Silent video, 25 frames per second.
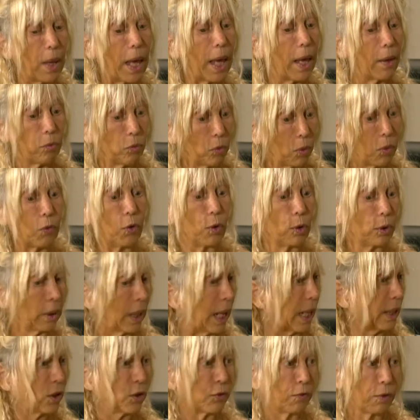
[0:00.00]
And there are
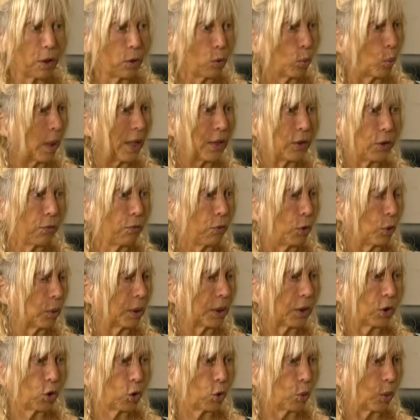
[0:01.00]
lots of other ways of
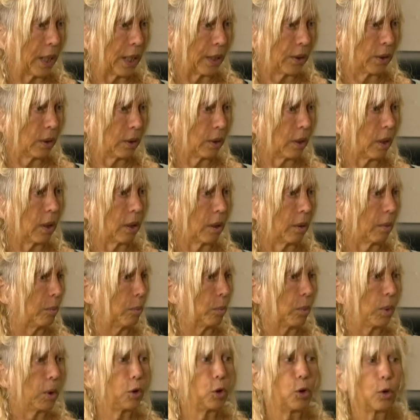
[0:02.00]
doing stress.
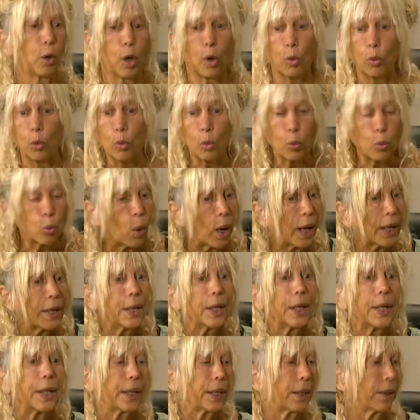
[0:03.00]
You know,
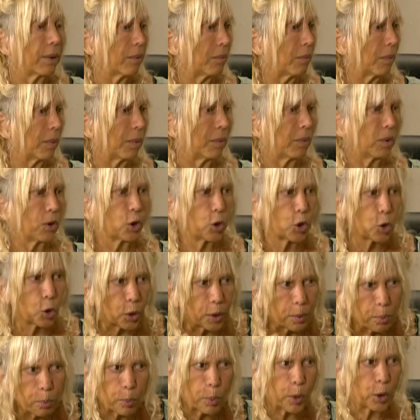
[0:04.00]
running
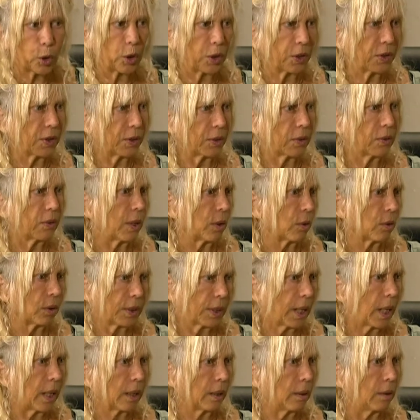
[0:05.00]
short bursts. They're
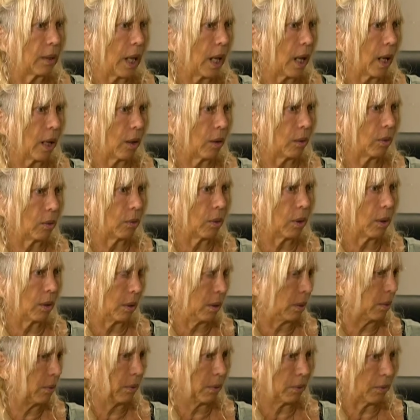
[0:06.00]
saying now,
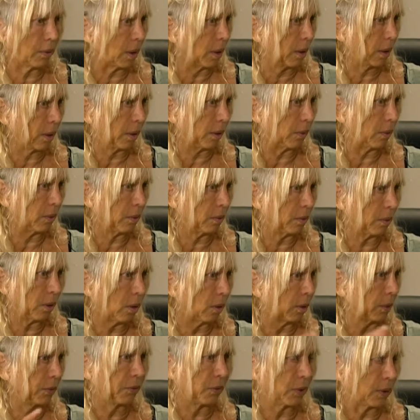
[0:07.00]

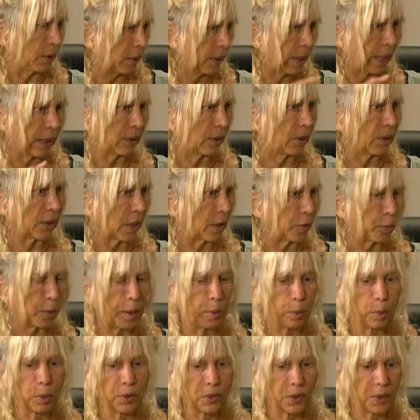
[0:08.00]
all of the exercise
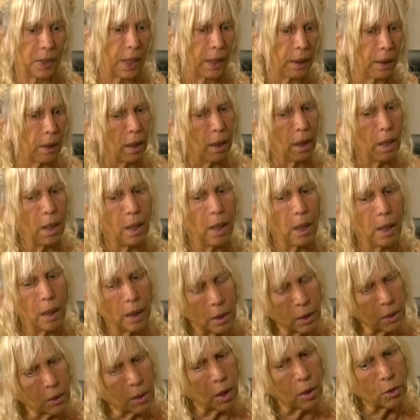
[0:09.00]
people are saying,
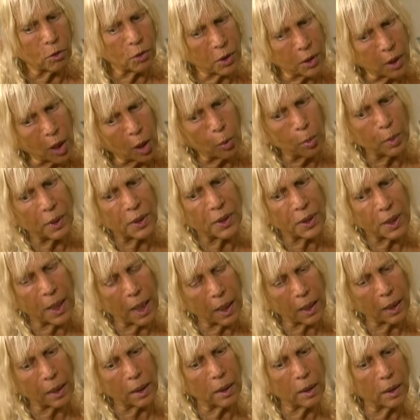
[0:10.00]
you know, slow but
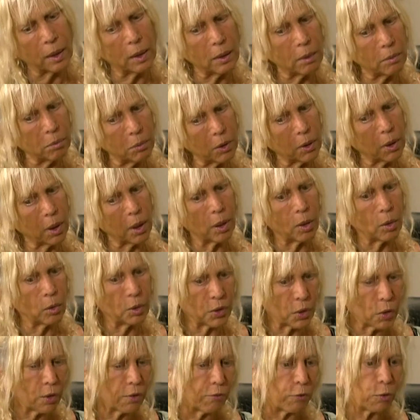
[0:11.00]
steady, you know,
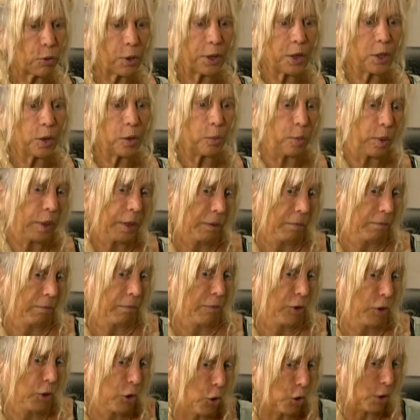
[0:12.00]
is good for you, but
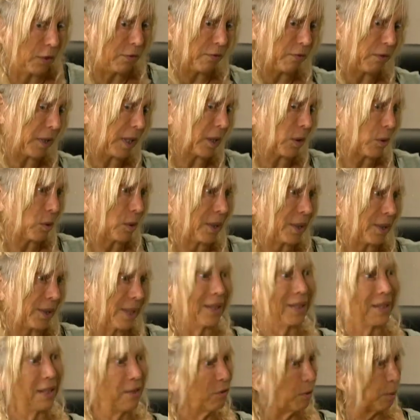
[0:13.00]
short and vigorous
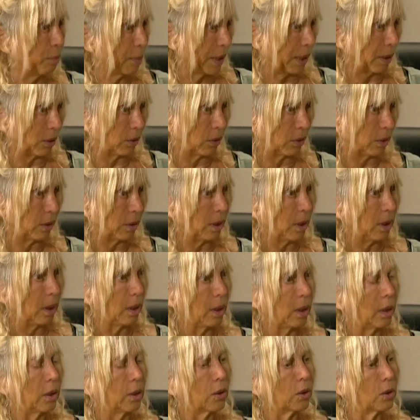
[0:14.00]
is even better.
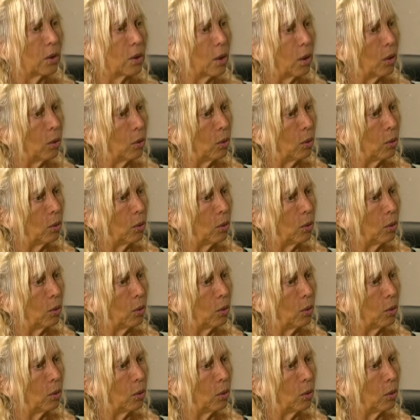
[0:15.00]
So